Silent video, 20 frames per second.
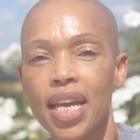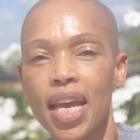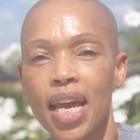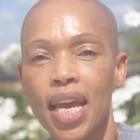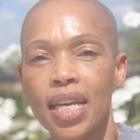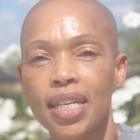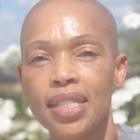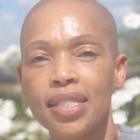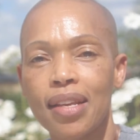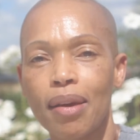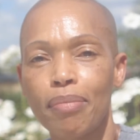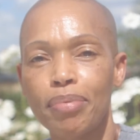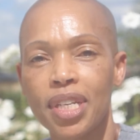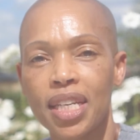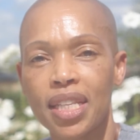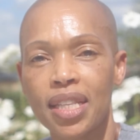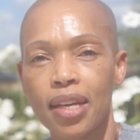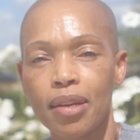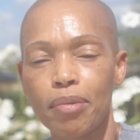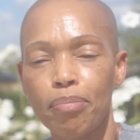a
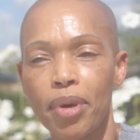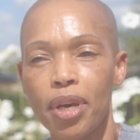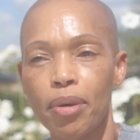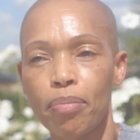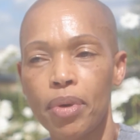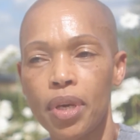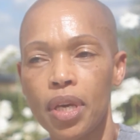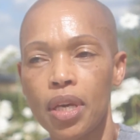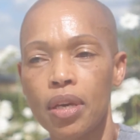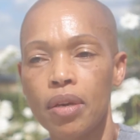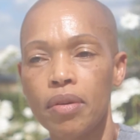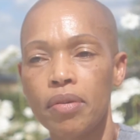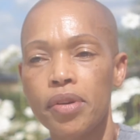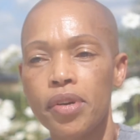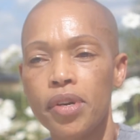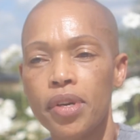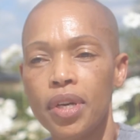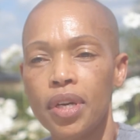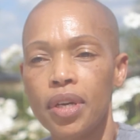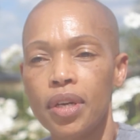subject that
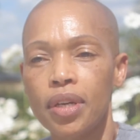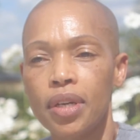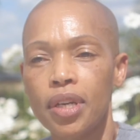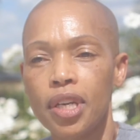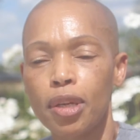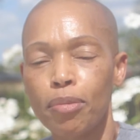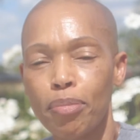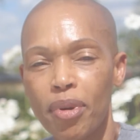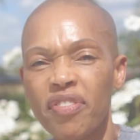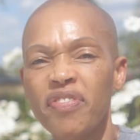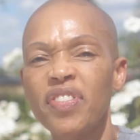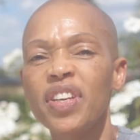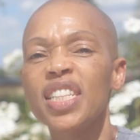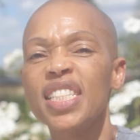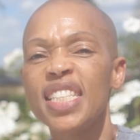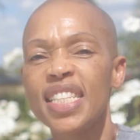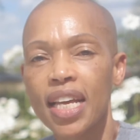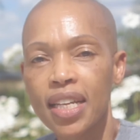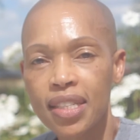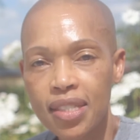it may feel
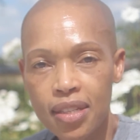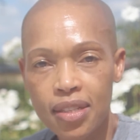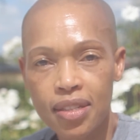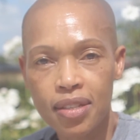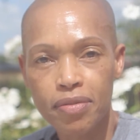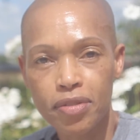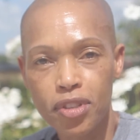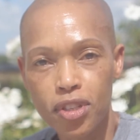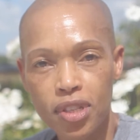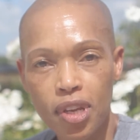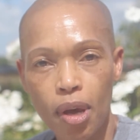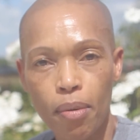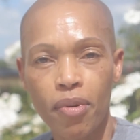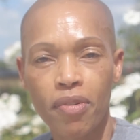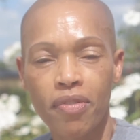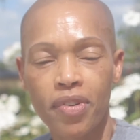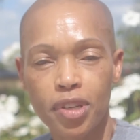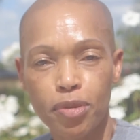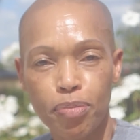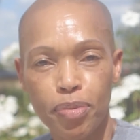sensitive to some
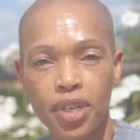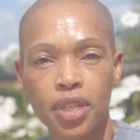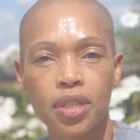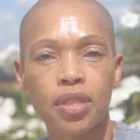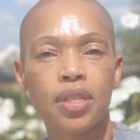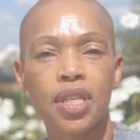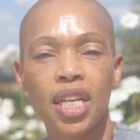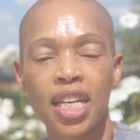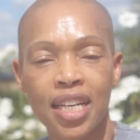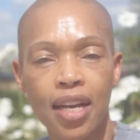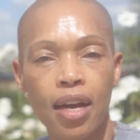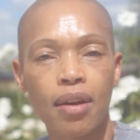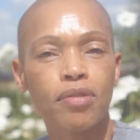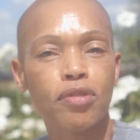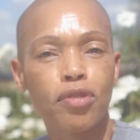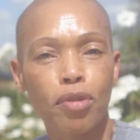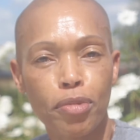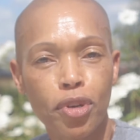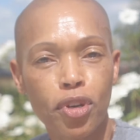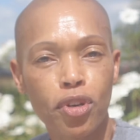of us, but it
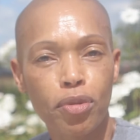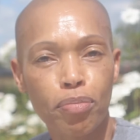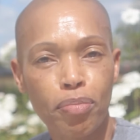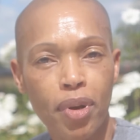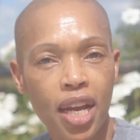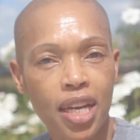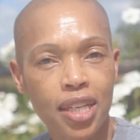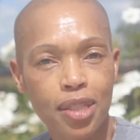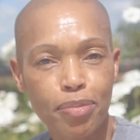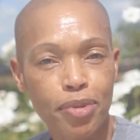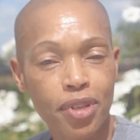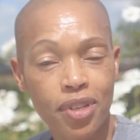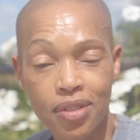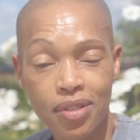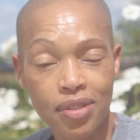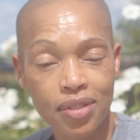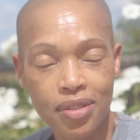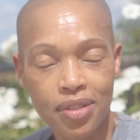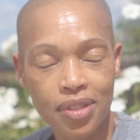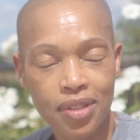comes from a good place
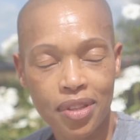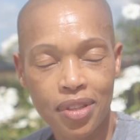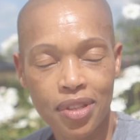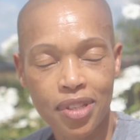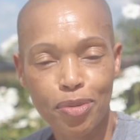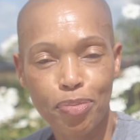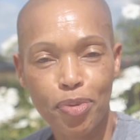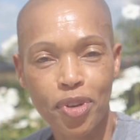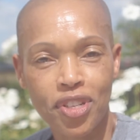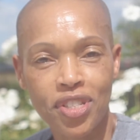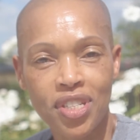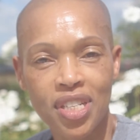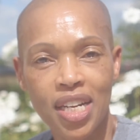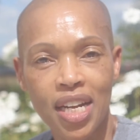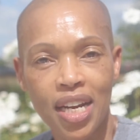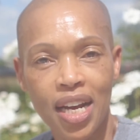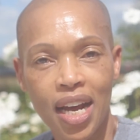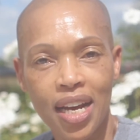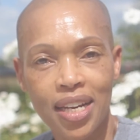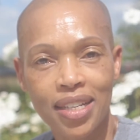because this person
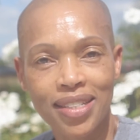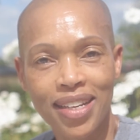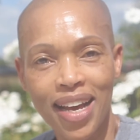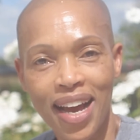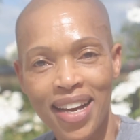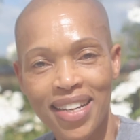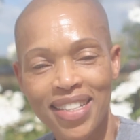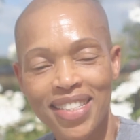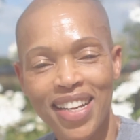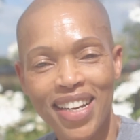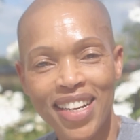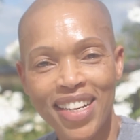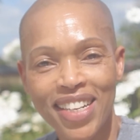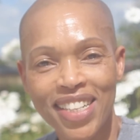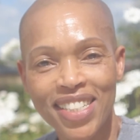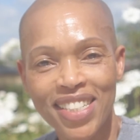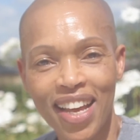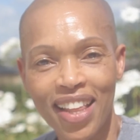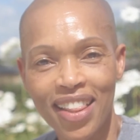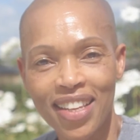and I are still in
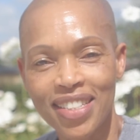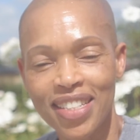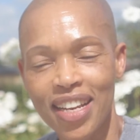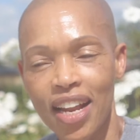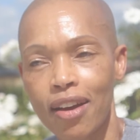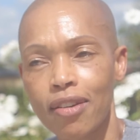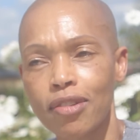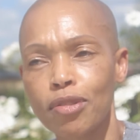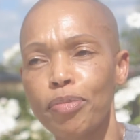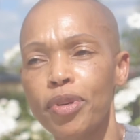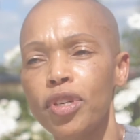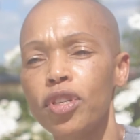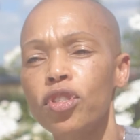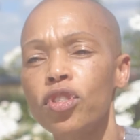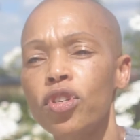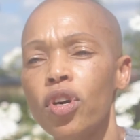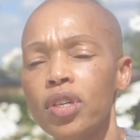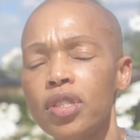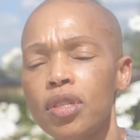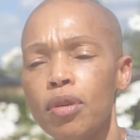each other's lives. But it
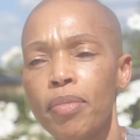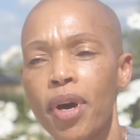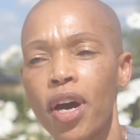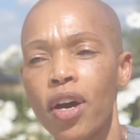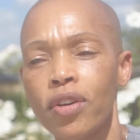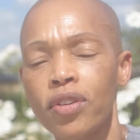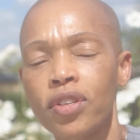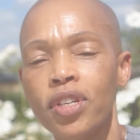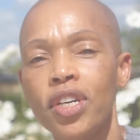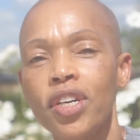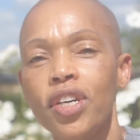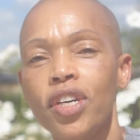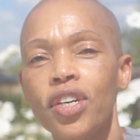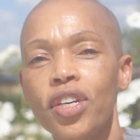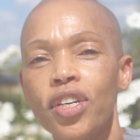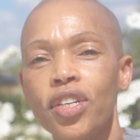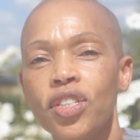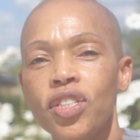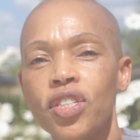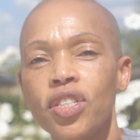talks about
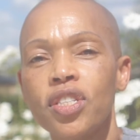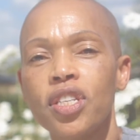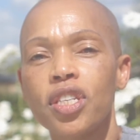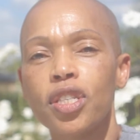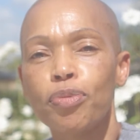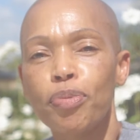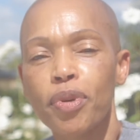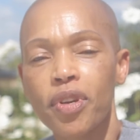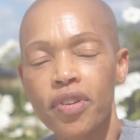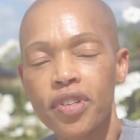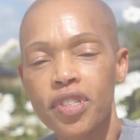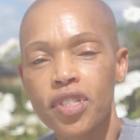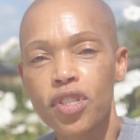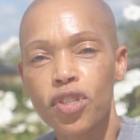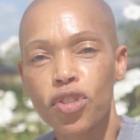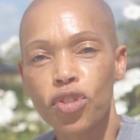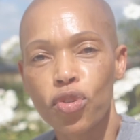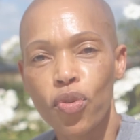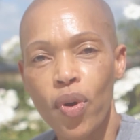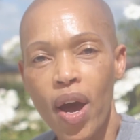just the
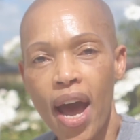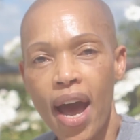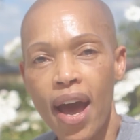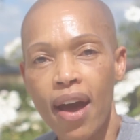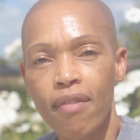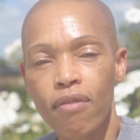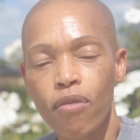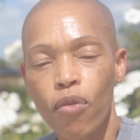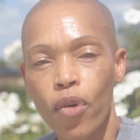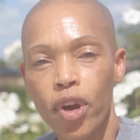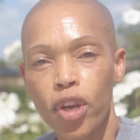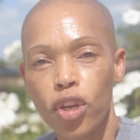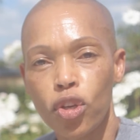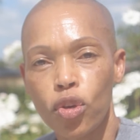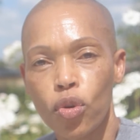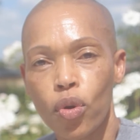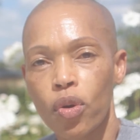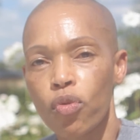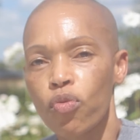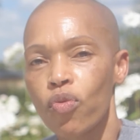experiences you have when
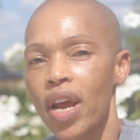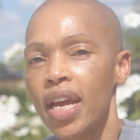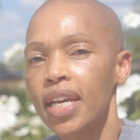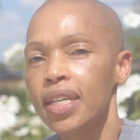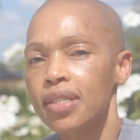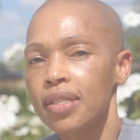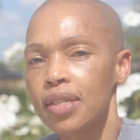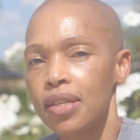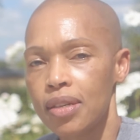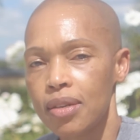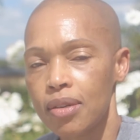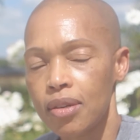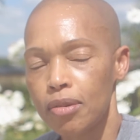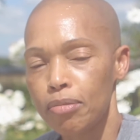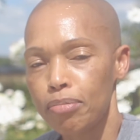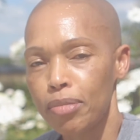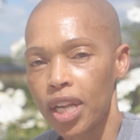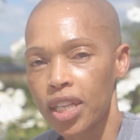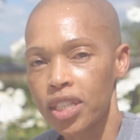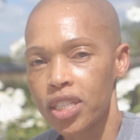you are raised in a
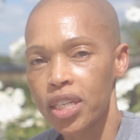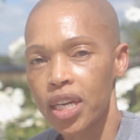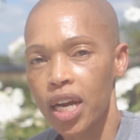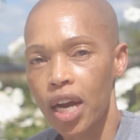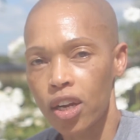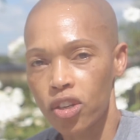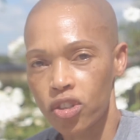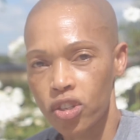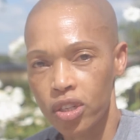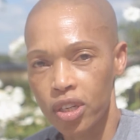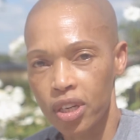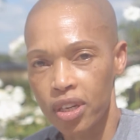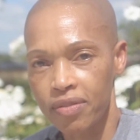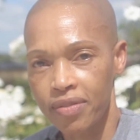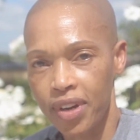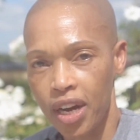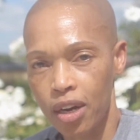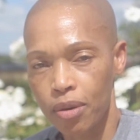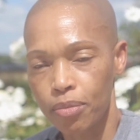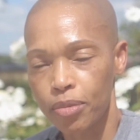multicultural
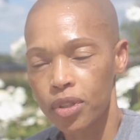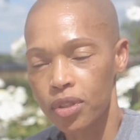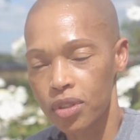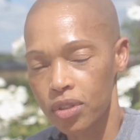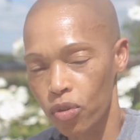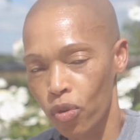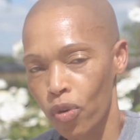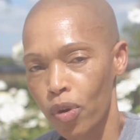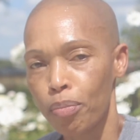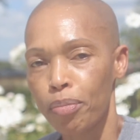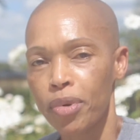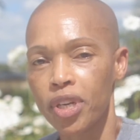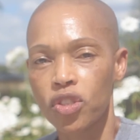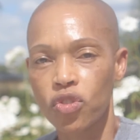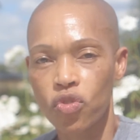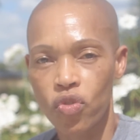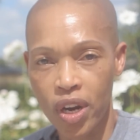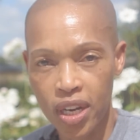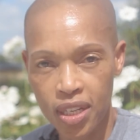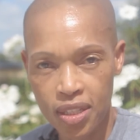environment or a
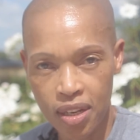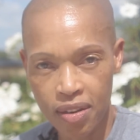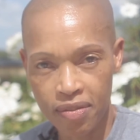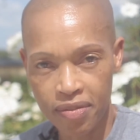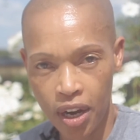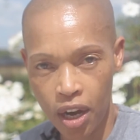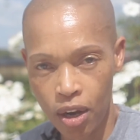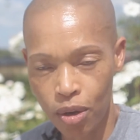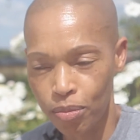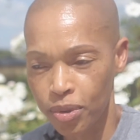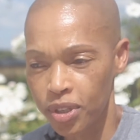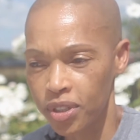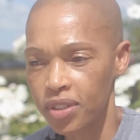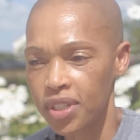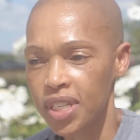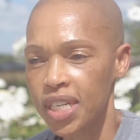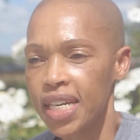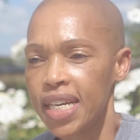mixed race environment.